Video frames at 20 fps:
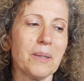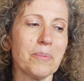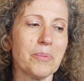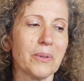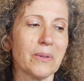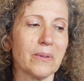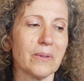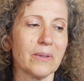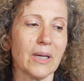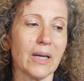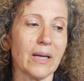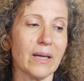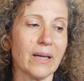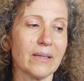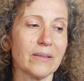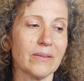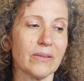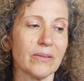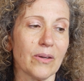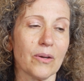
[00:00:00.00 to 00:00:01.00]
People
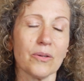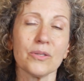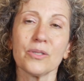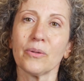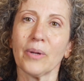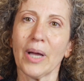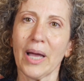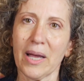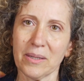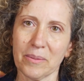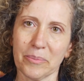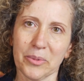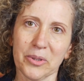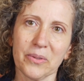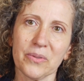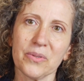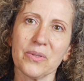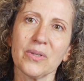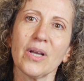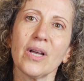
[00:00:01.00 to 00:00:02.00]
and also
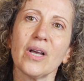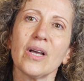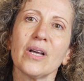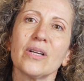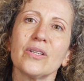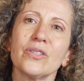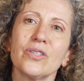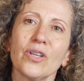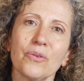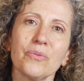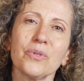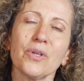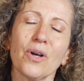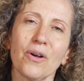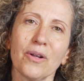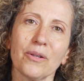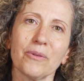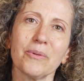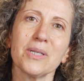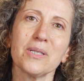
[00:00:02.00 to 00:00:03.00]
animals don't
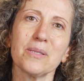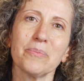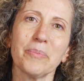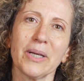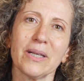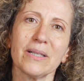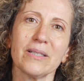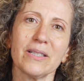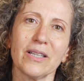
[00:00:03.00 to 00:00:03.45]
always pay